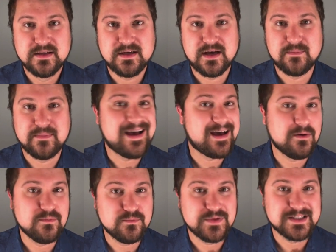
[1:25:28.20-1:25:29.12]

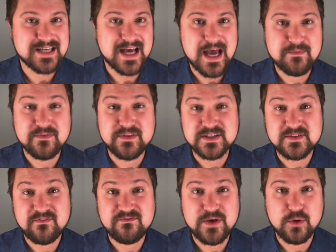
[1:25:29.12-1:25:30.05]
At the time of this
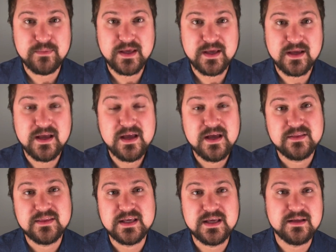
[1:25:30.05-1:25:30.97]
filming,
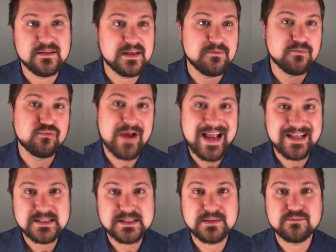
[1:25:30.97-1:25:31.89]
the
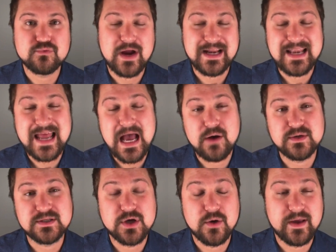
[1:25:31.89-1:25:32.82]
ransom right now
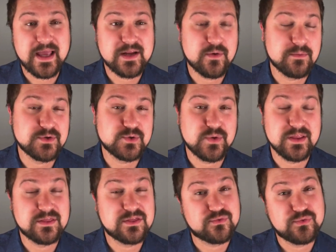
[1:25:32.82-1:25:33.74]
is going anywhere
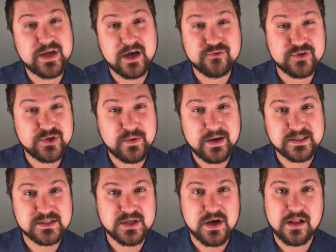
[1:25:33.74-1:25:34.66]
between $300
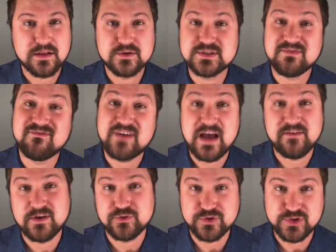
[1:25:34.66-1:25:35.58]
US and
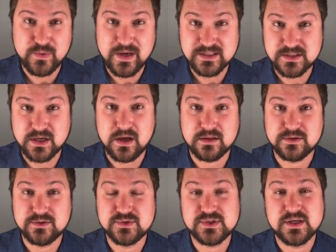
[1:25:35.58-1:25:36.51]
$500
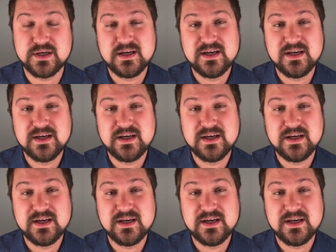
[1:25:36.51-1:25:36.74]
US.